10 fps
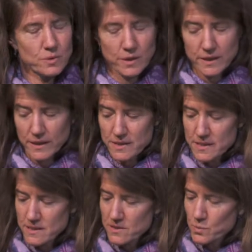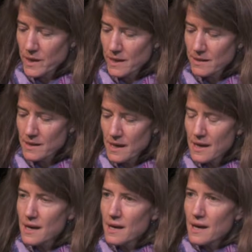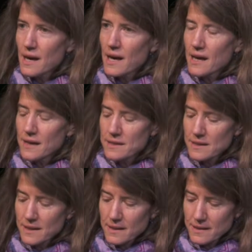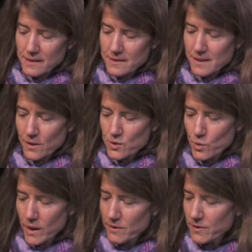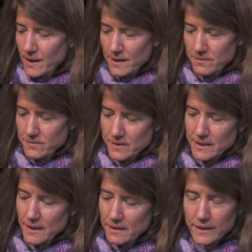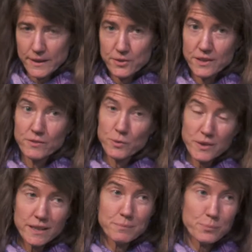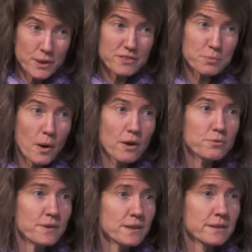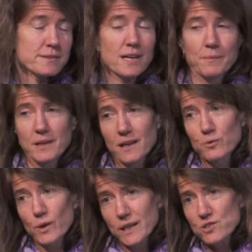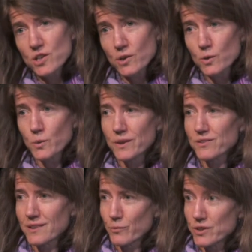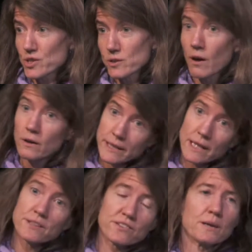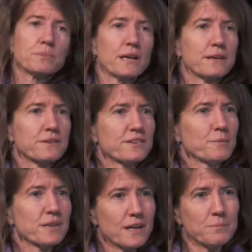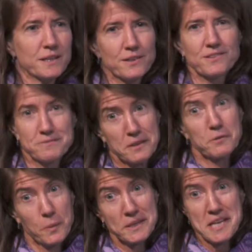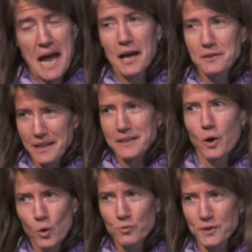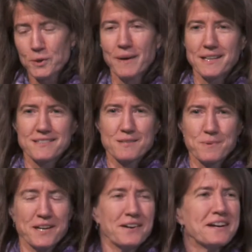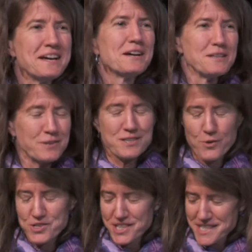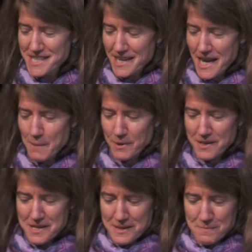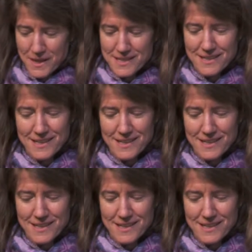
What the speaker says: organize this as well. And 25 key leaders, and it was a really pretty small field at the time. The kind of running joke was that we shouldn't all get on the same plane at the same time because if it went down, like the whole field might disappear, which fortunately did not happen. But